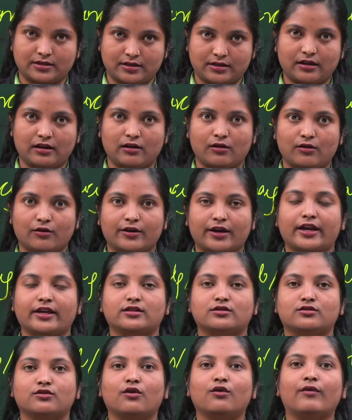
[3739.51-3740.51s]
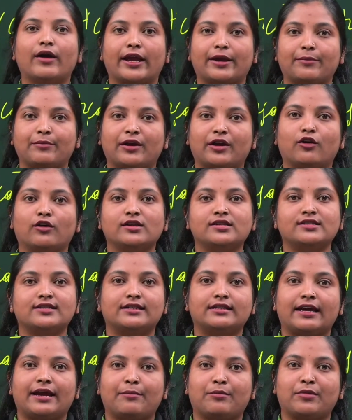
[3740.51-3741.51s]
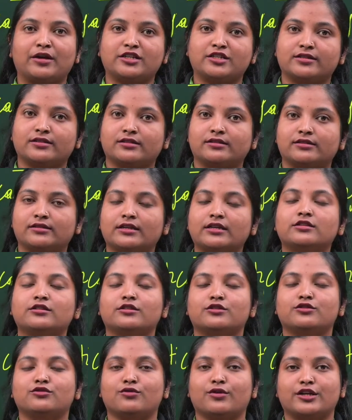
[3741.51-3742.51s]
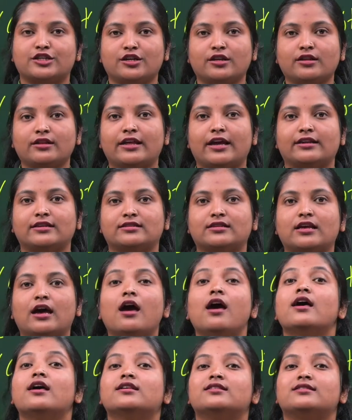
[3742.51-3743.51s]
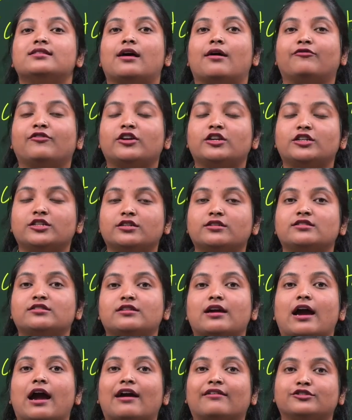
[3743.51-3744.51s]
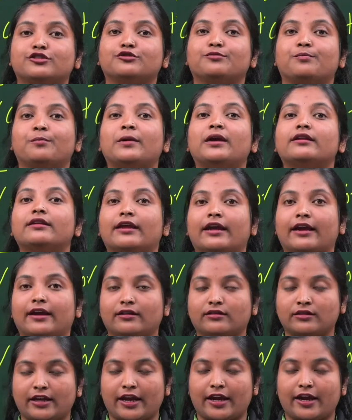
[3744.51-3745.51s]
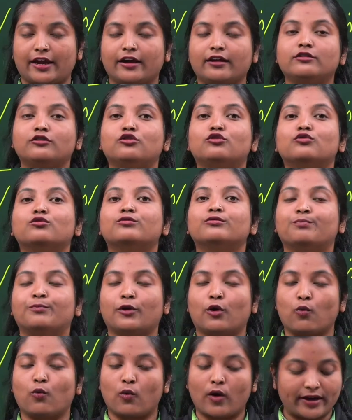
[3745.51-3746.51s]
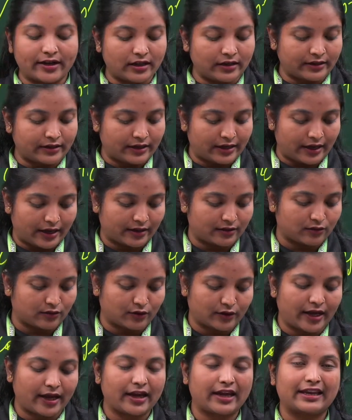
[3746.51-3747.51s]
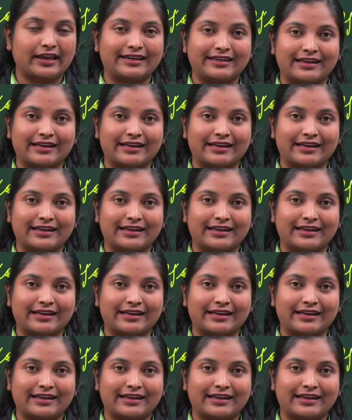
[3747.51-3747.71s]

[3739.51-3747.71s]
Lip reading: Okay, so why? Because in an emergency situation there is a sufficient staff should be there to provide a care, okay, in a